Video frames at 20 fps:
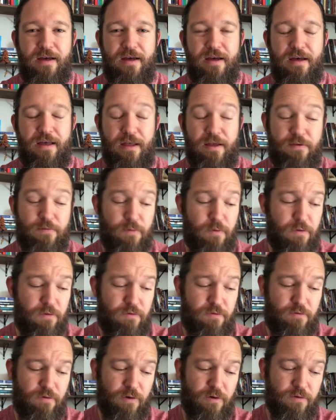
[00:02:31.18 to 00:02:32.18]
And that's one of the
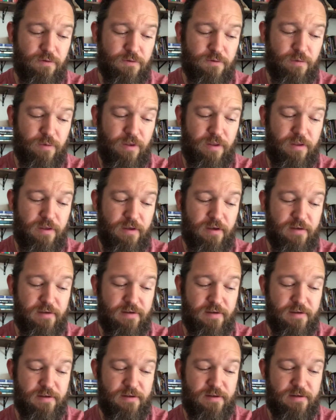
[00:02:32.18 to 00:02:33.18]
struggles with this,
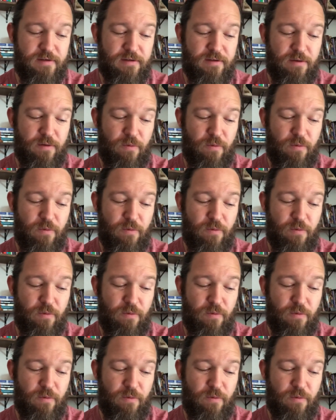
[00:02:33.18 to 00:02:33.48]
is